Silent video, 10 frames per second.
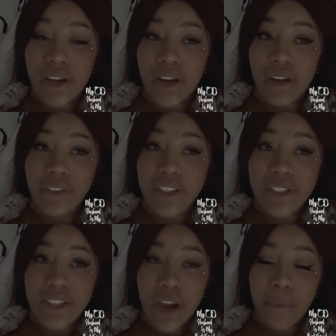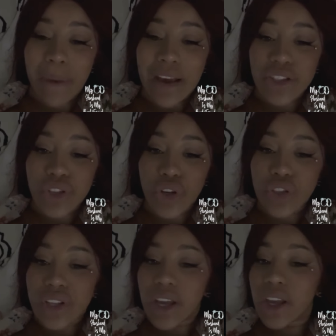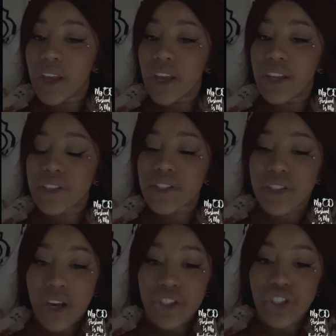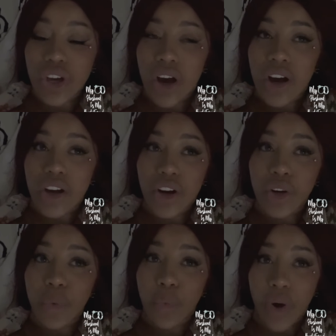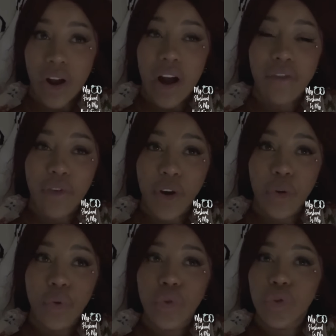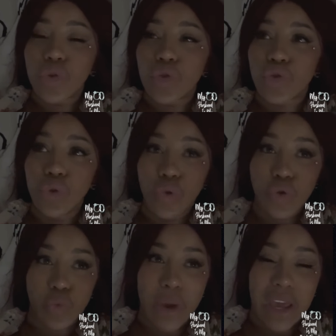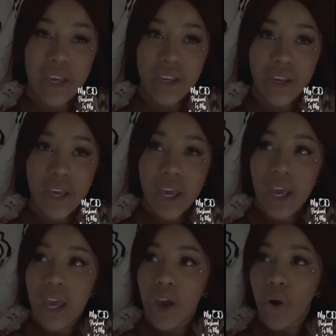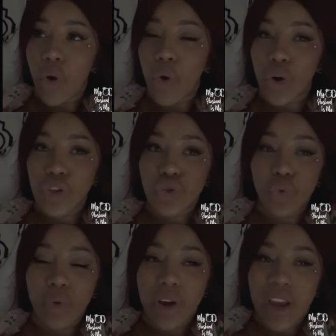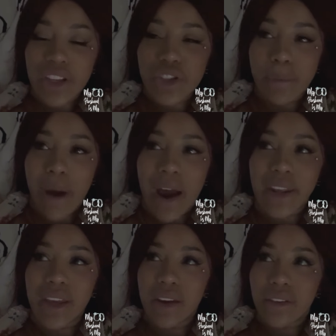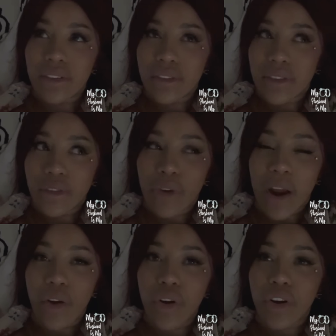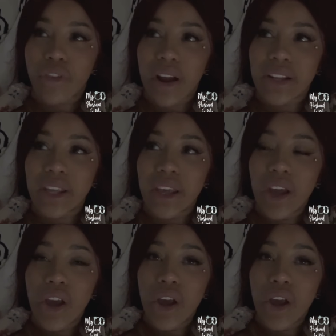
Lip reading: Stairmasters is such a good workout for you to lose weight or to get your body right or correctly.